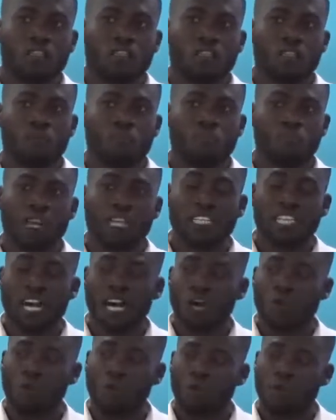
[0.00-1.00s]
the
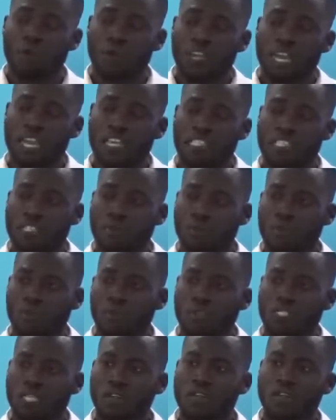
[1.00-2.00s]
breakdown of cases we've
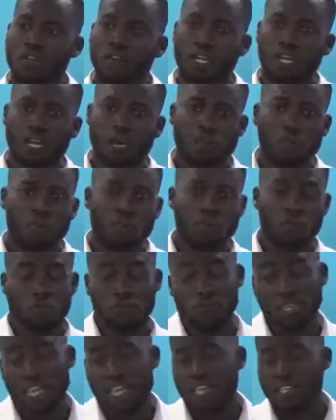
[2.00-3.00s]
received over the couple
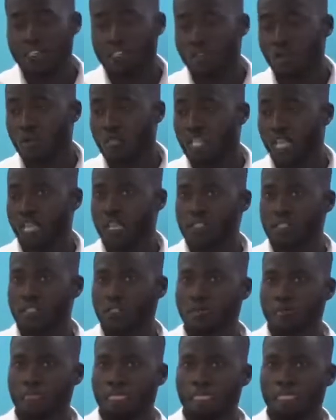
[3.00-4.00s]
of years or days.